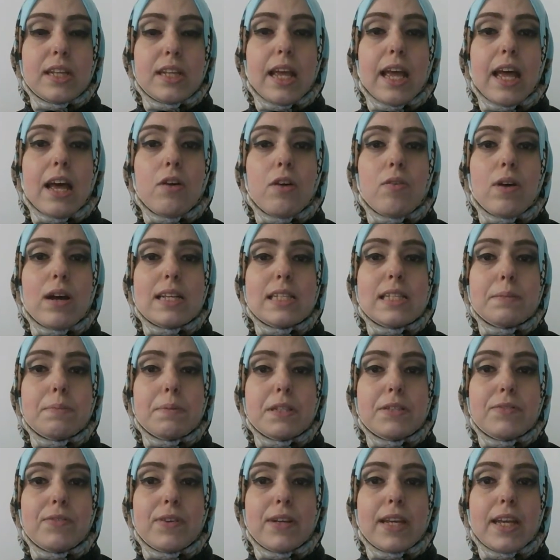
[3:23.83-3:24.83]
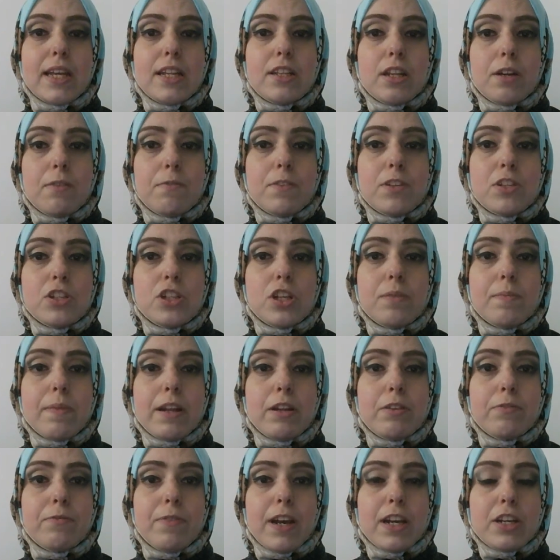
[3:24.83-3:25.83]
how a specific intervention
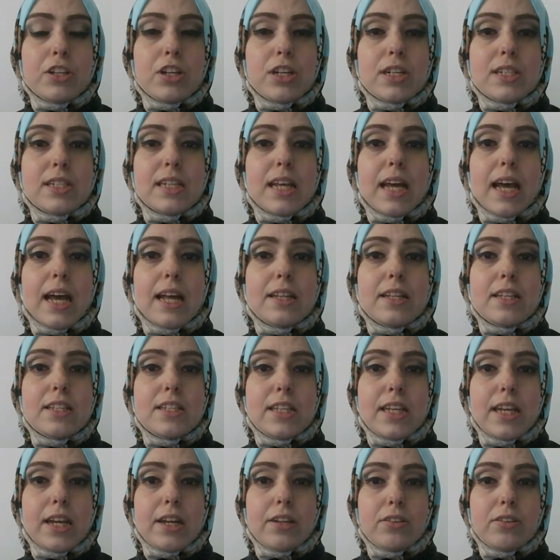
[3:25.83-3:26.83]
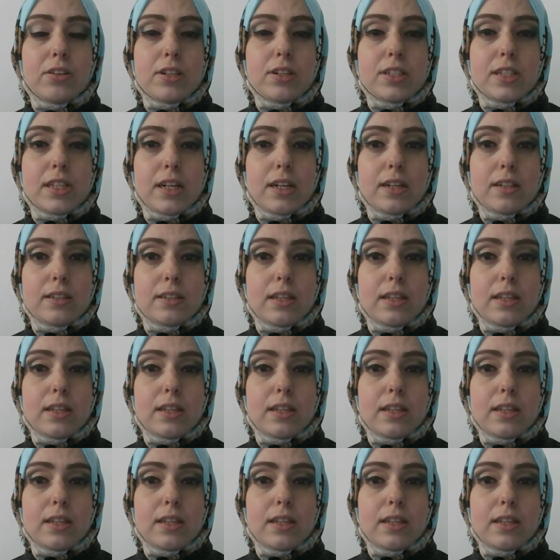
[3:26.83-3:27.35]
manufactures a desired result.